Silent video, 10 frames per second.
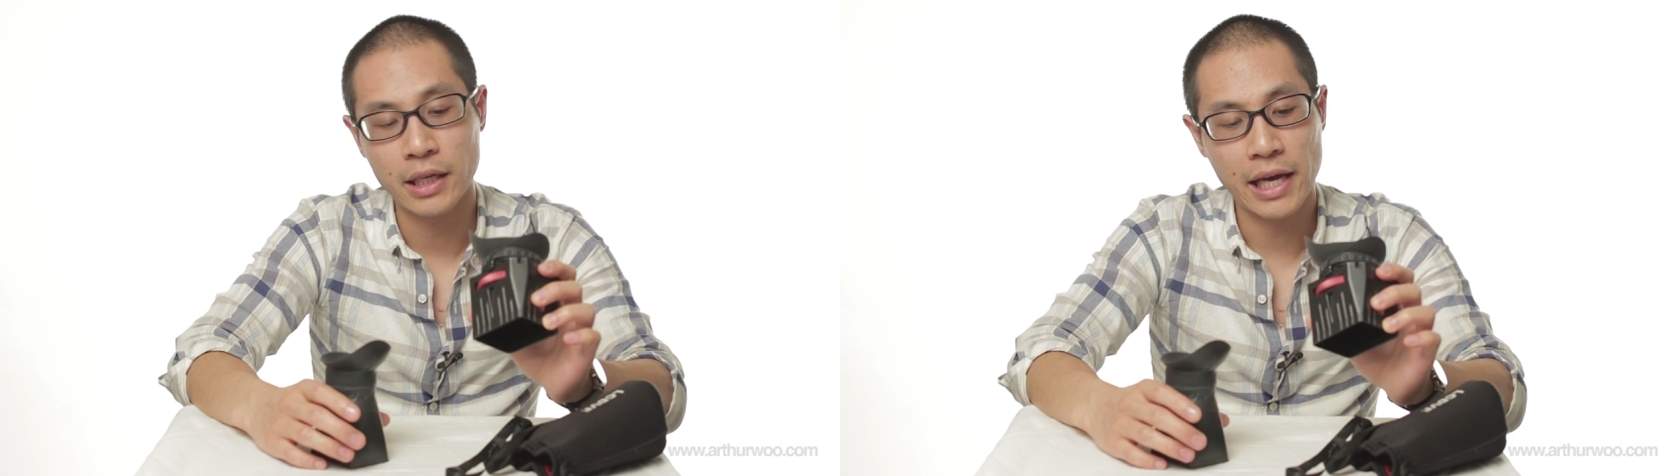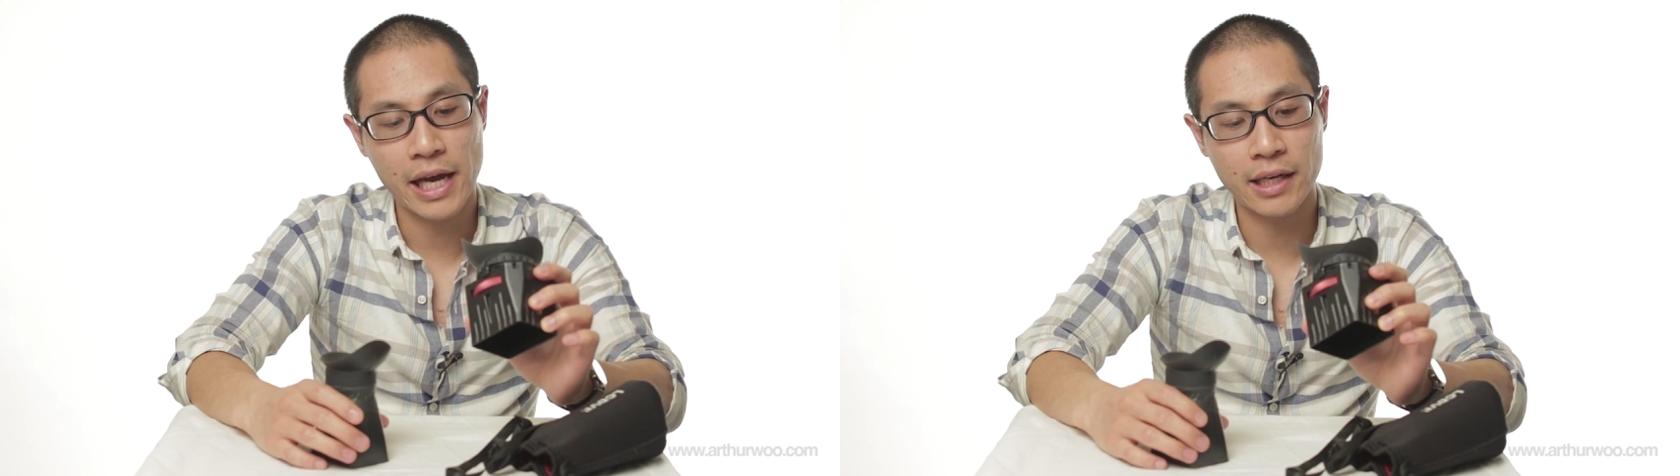
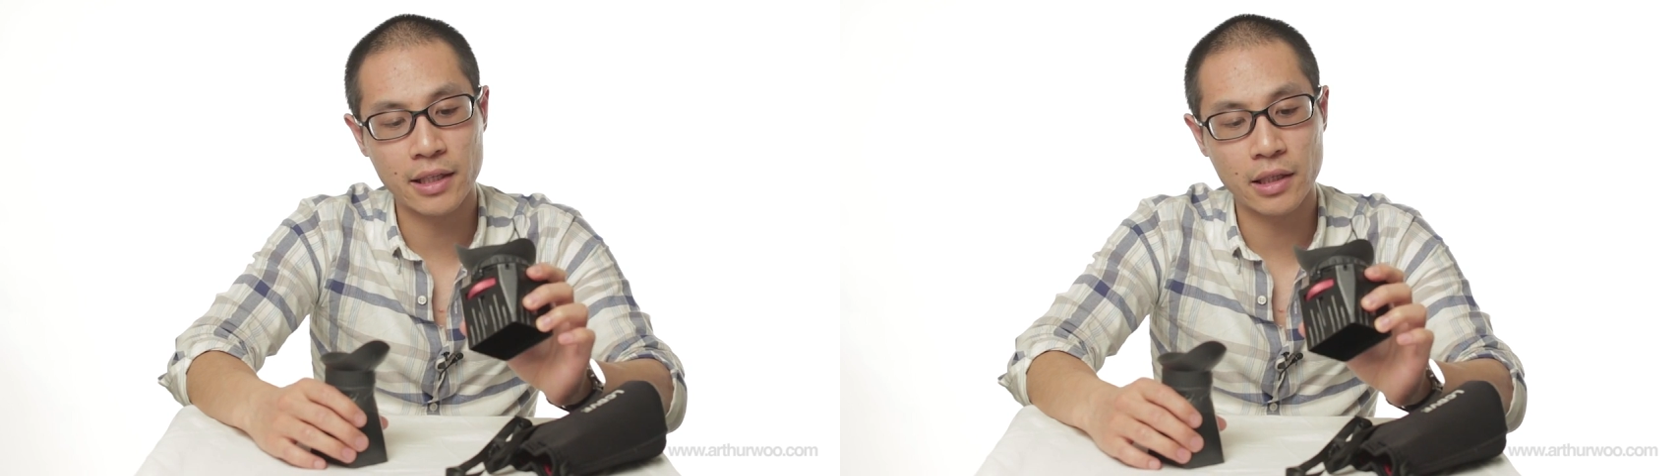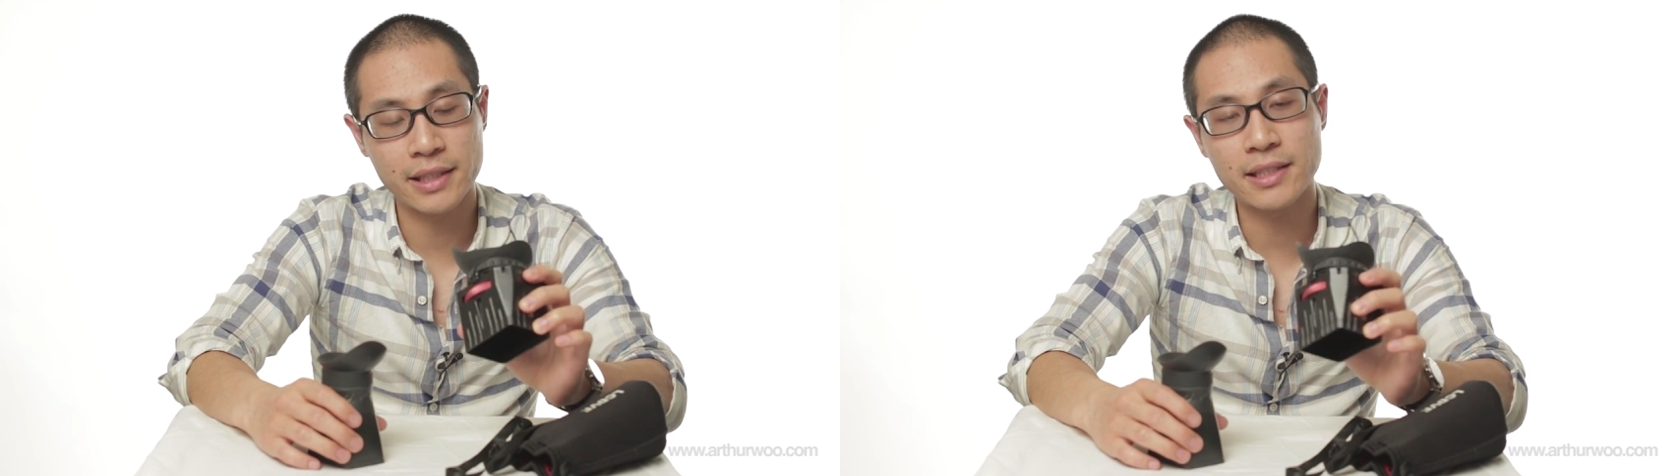And
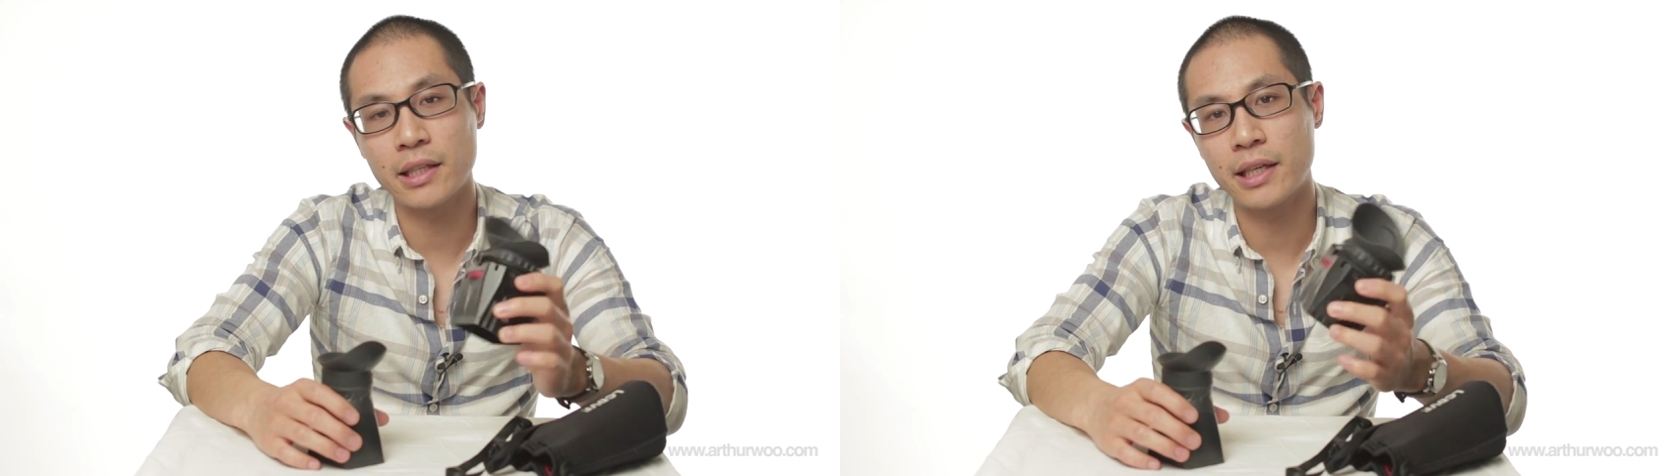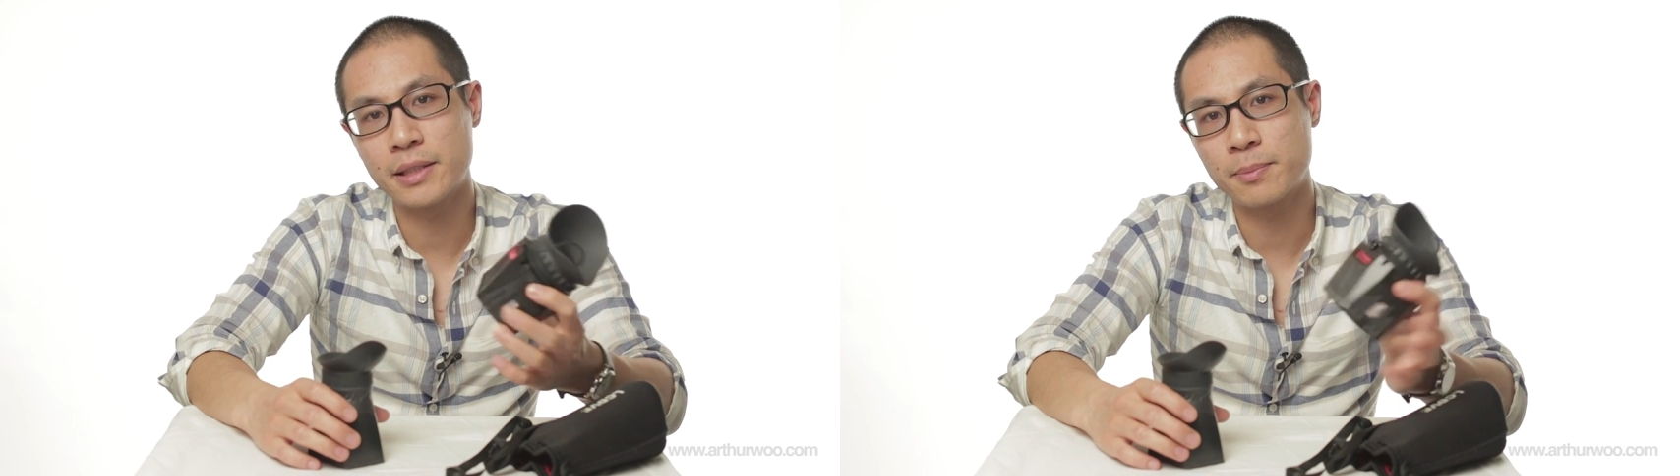
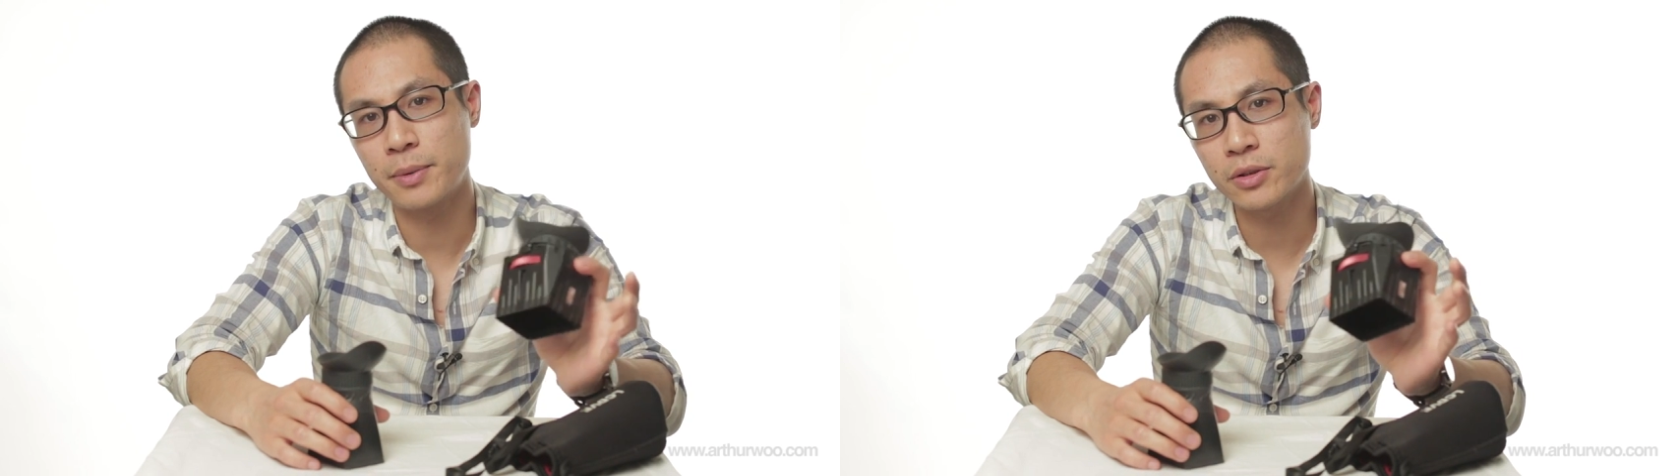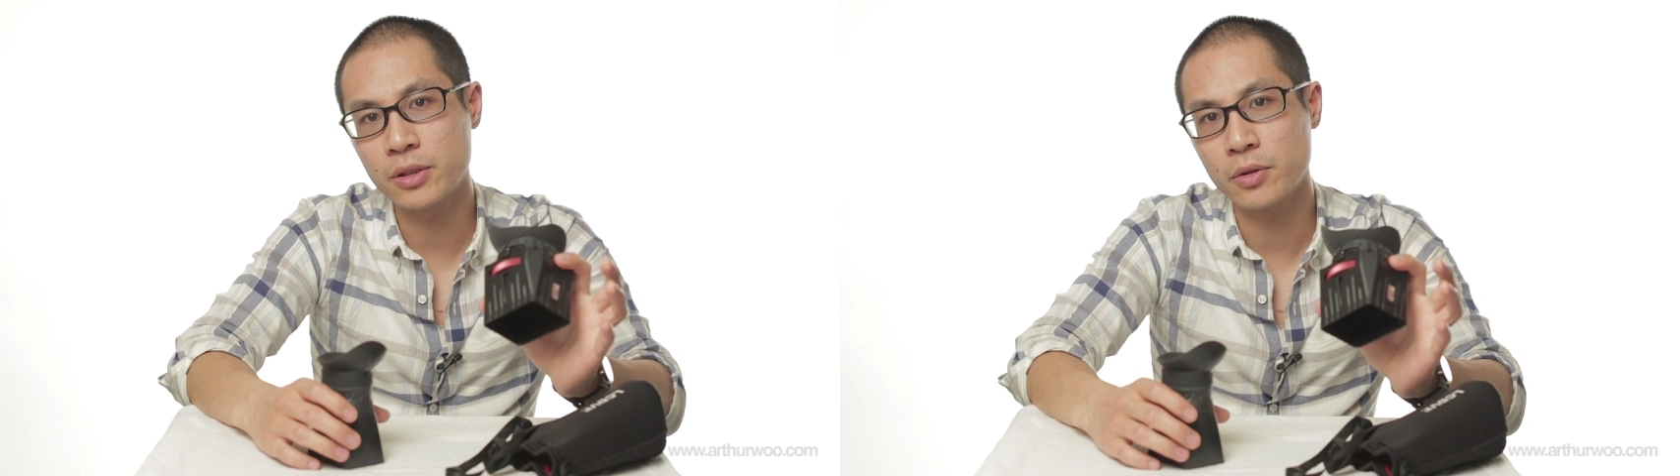it's
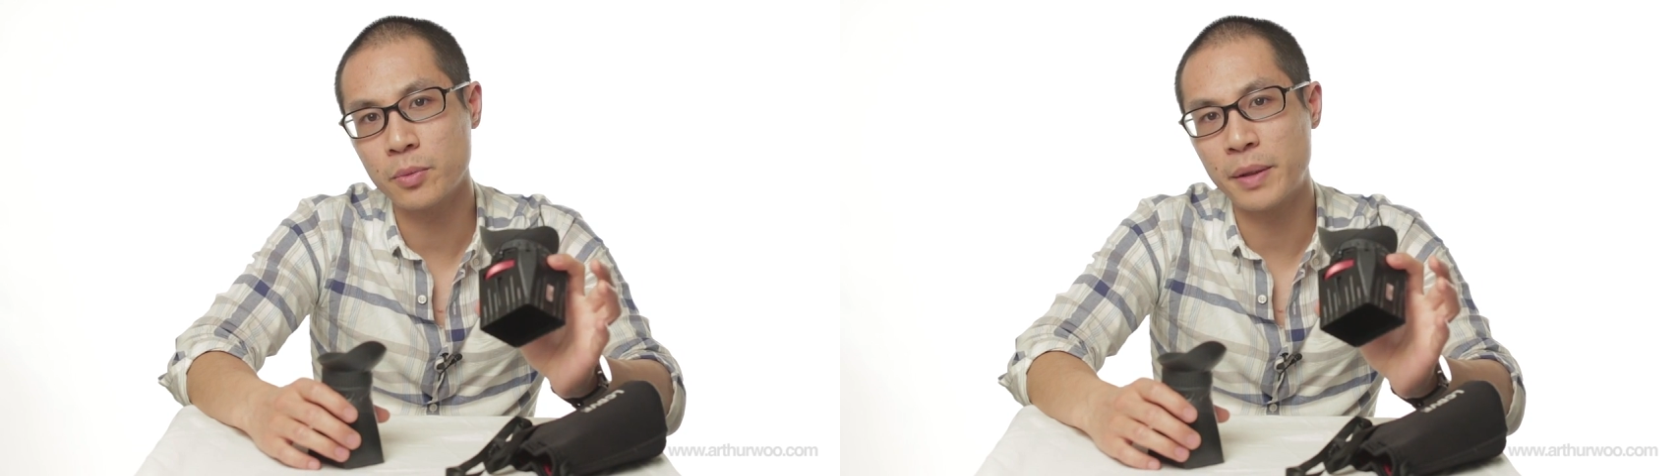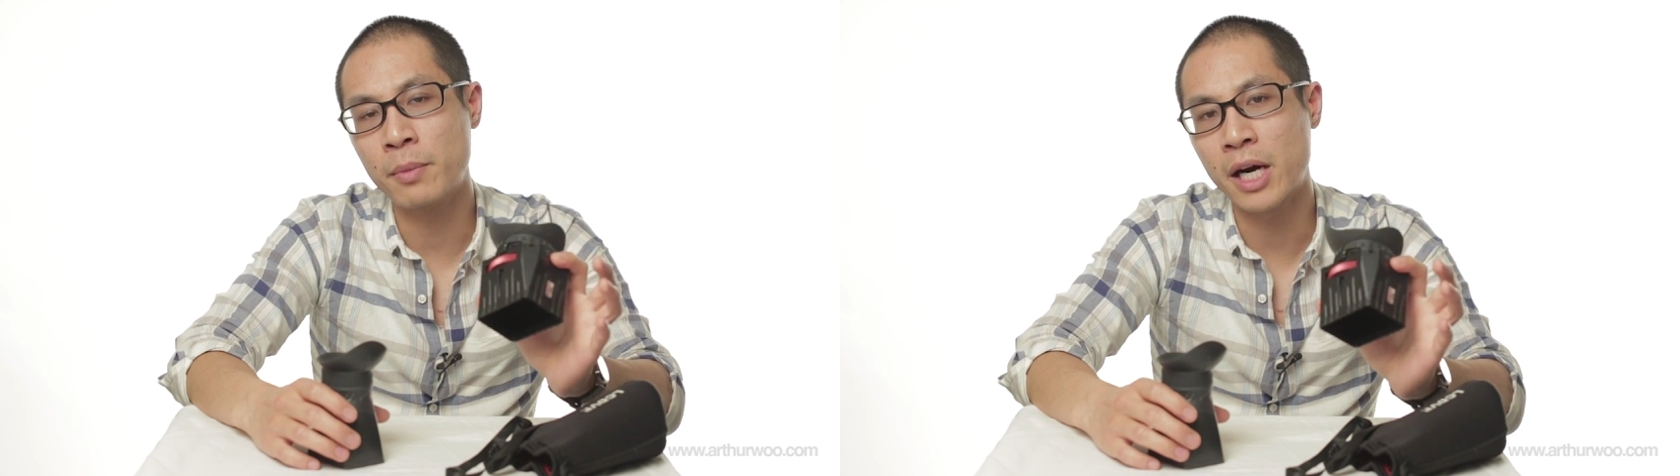built
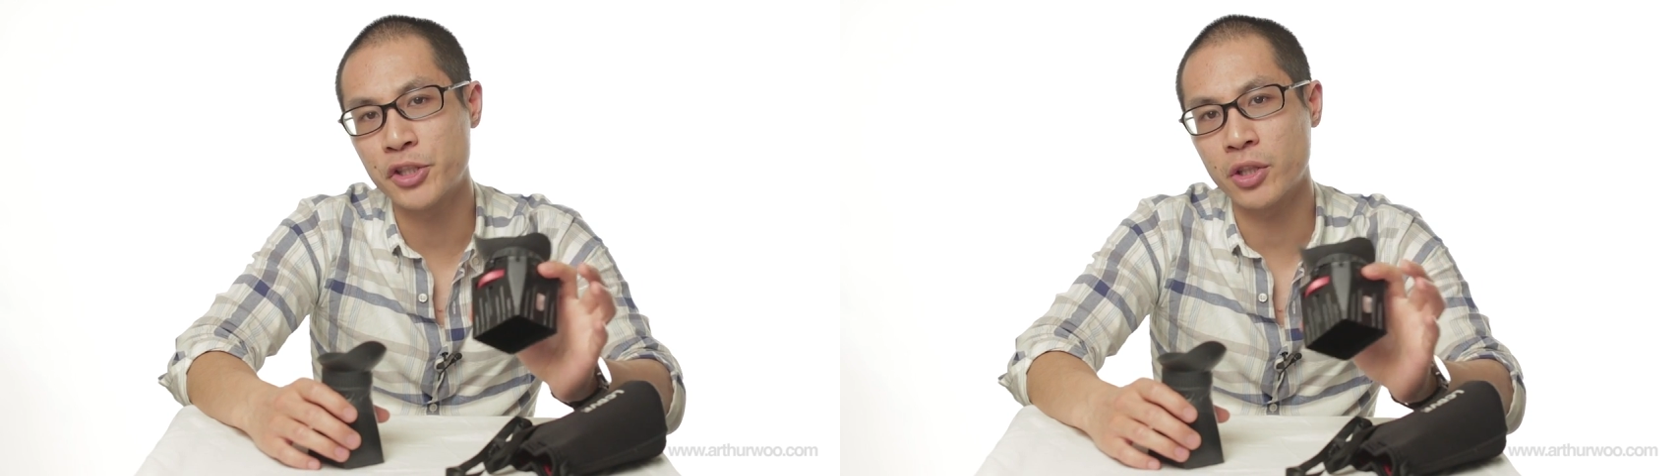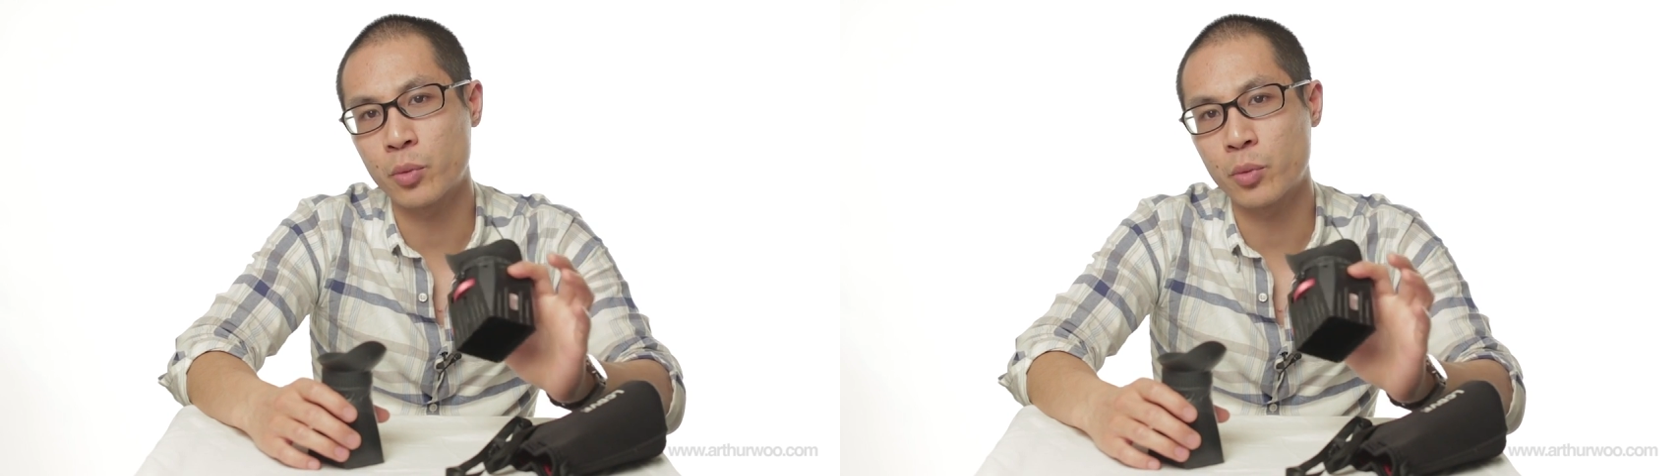to be modular